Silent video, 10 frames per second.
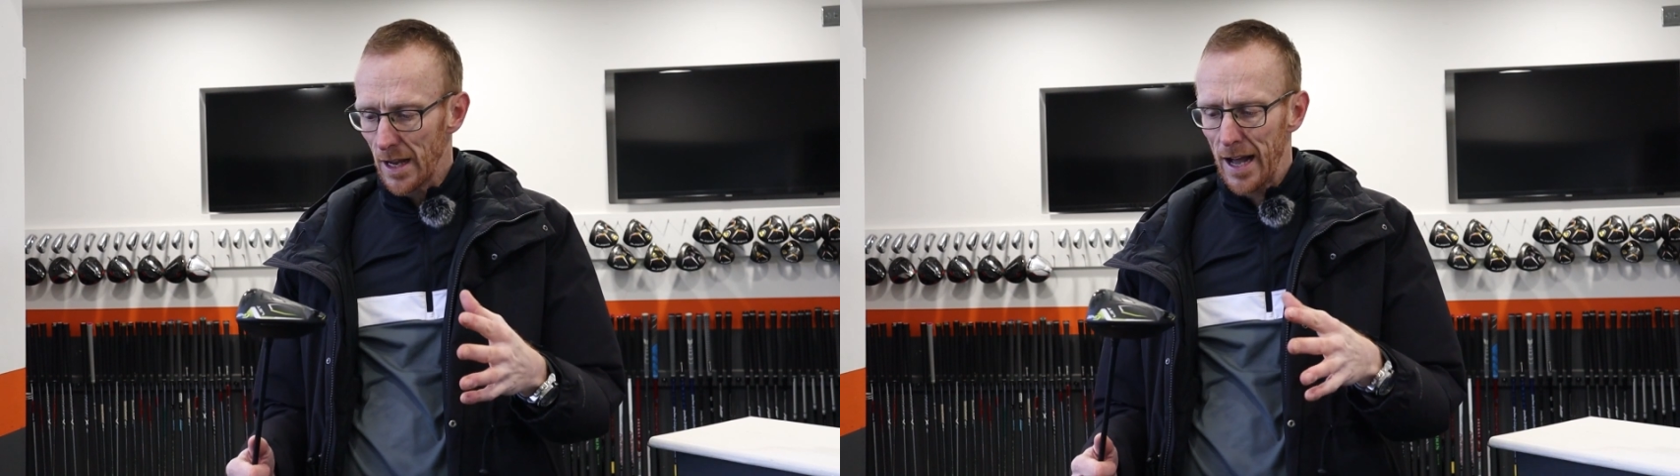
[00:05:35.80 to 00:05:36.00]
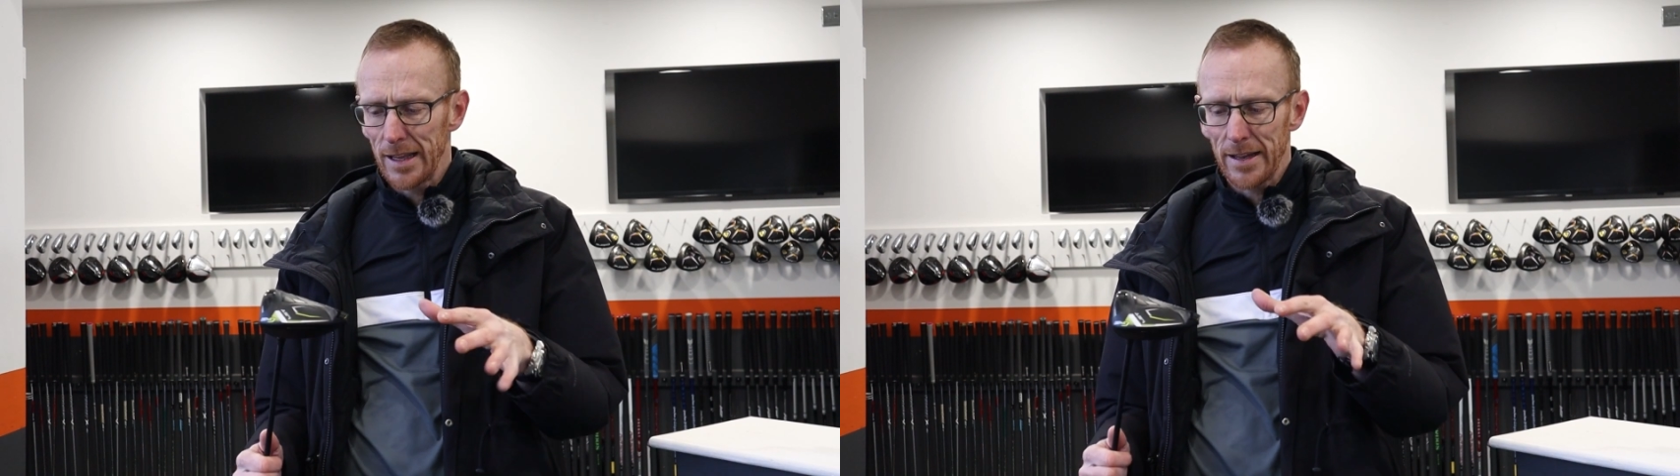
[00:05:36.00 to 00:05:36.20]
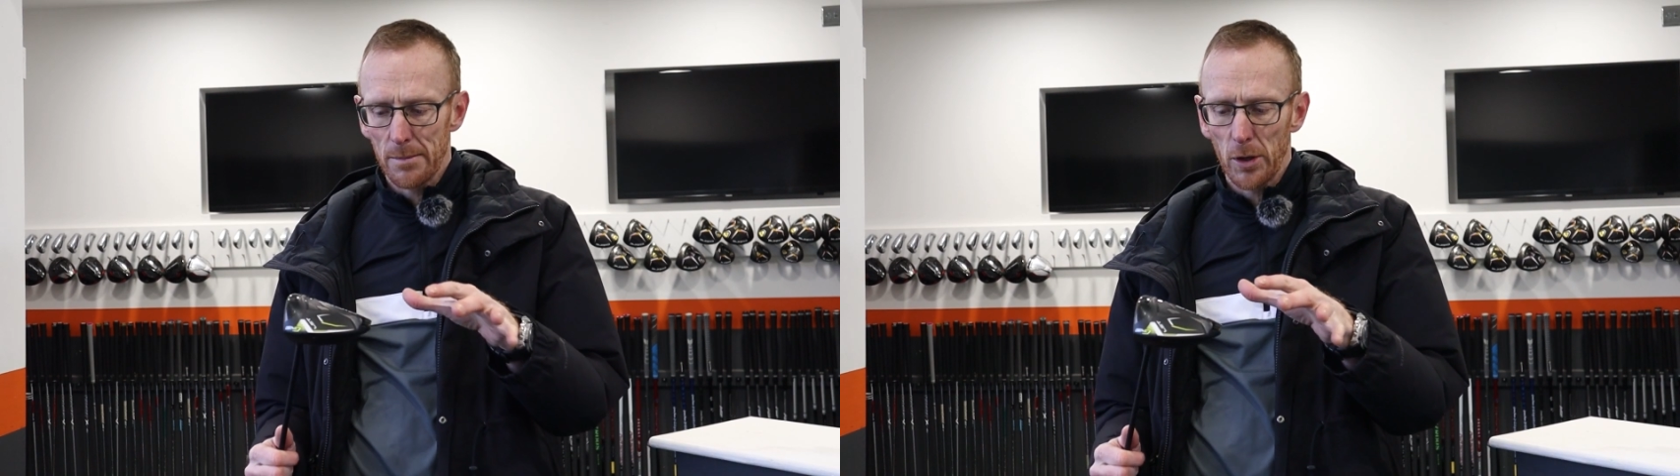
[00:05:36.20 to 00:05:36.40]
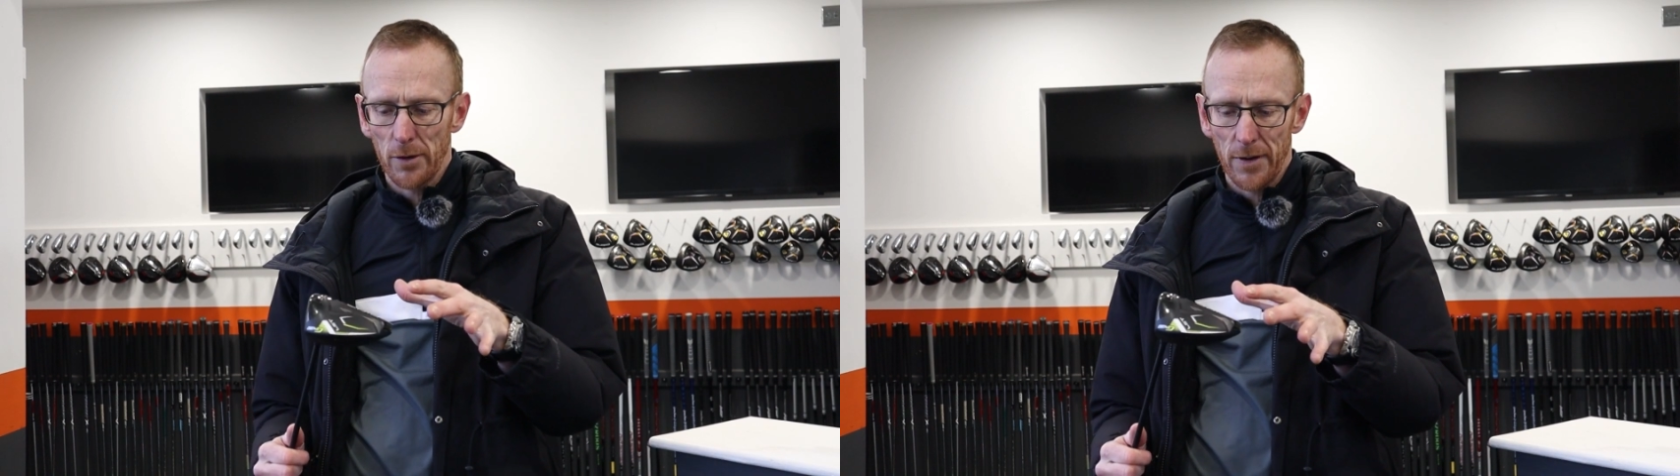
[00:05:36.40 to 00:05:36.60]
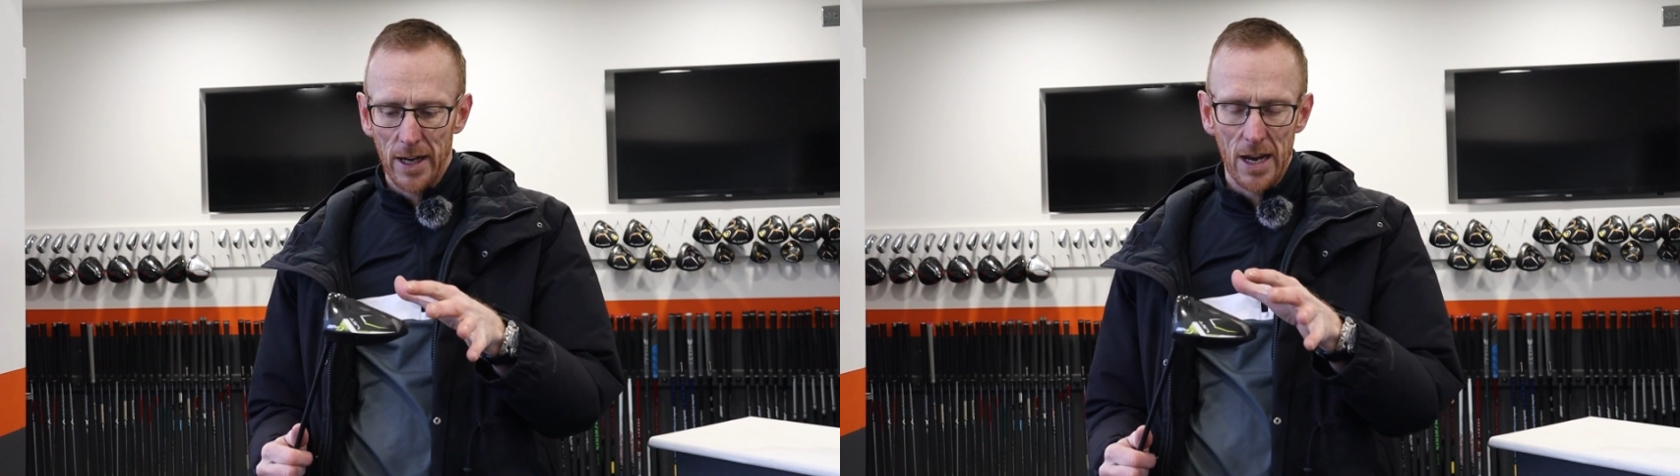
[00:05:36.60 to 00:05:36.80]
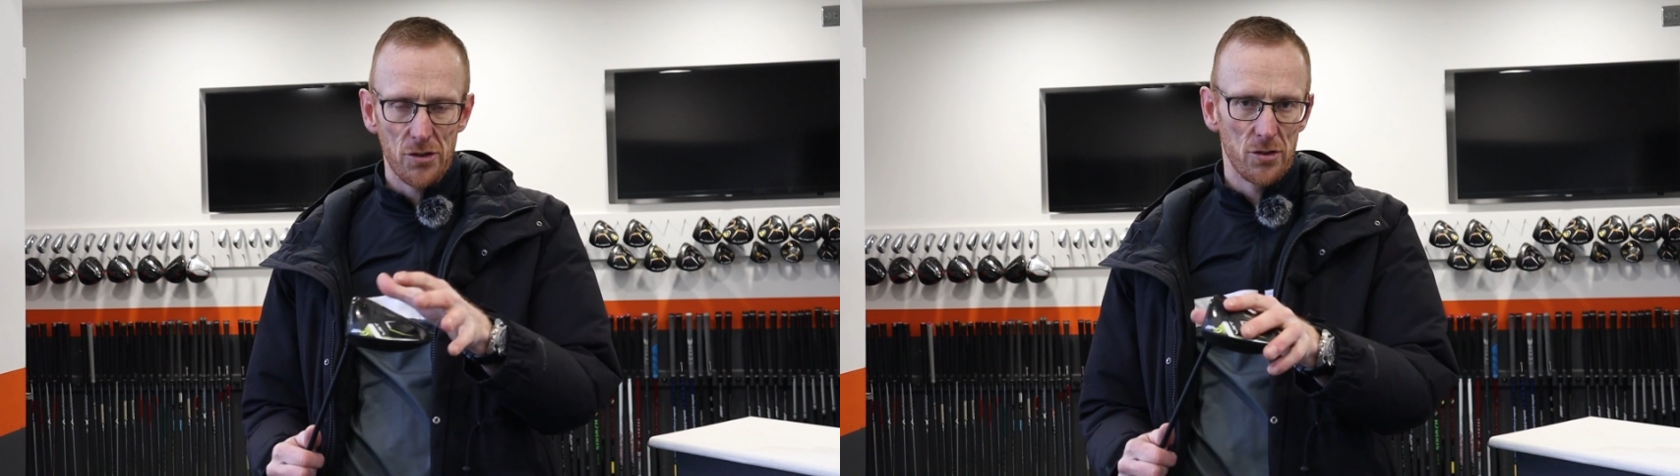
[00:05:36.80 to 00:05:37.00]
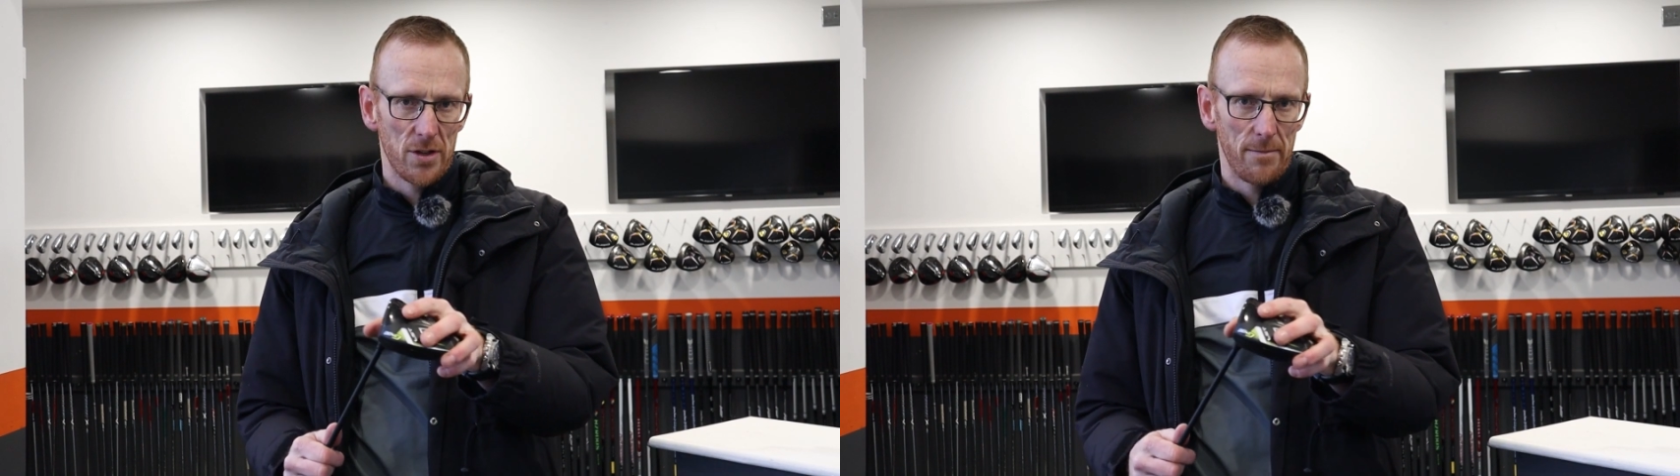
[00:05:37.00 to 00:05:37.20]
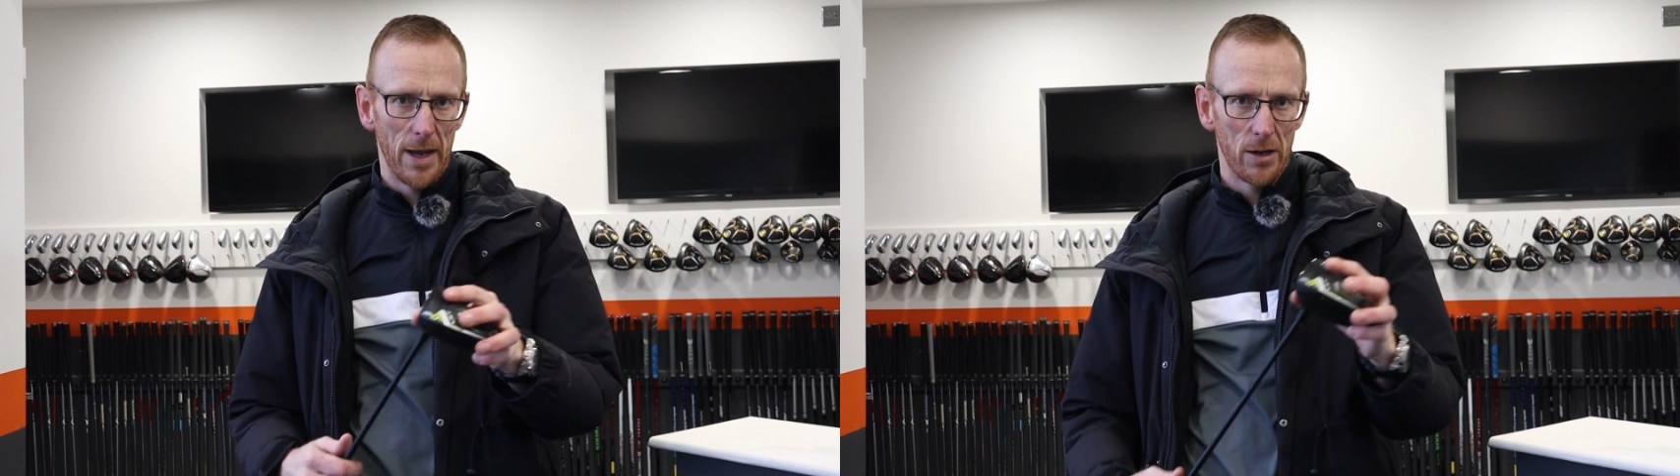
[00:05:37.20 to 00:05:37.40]
I like the modifications
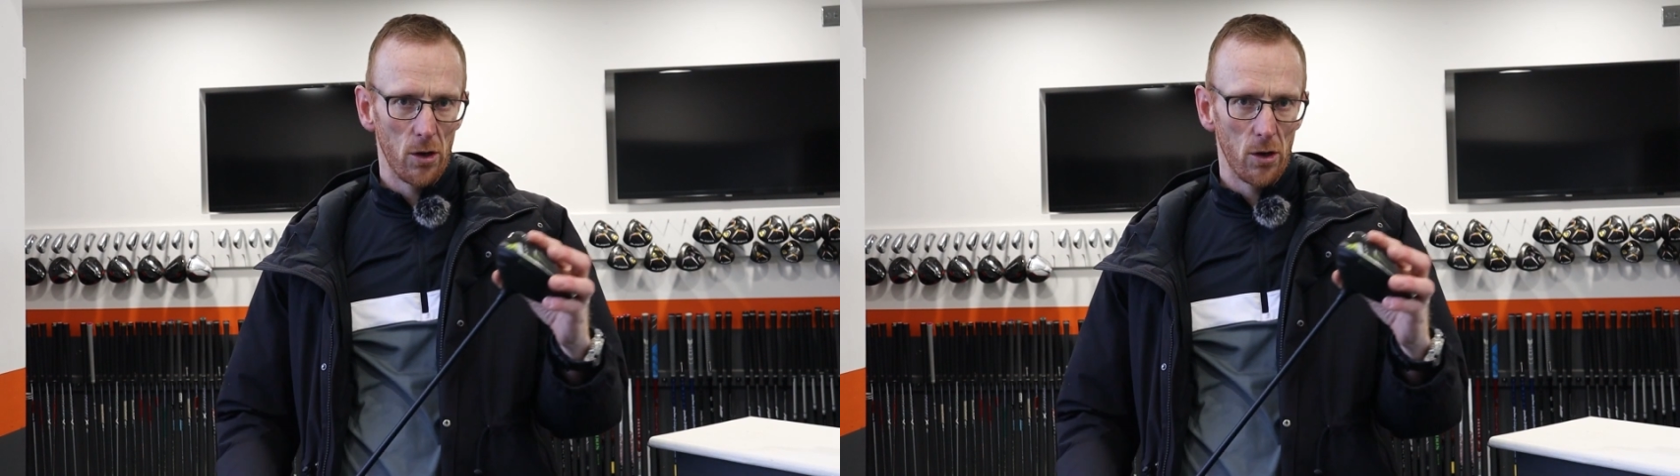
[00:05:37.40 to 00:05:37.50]
they've made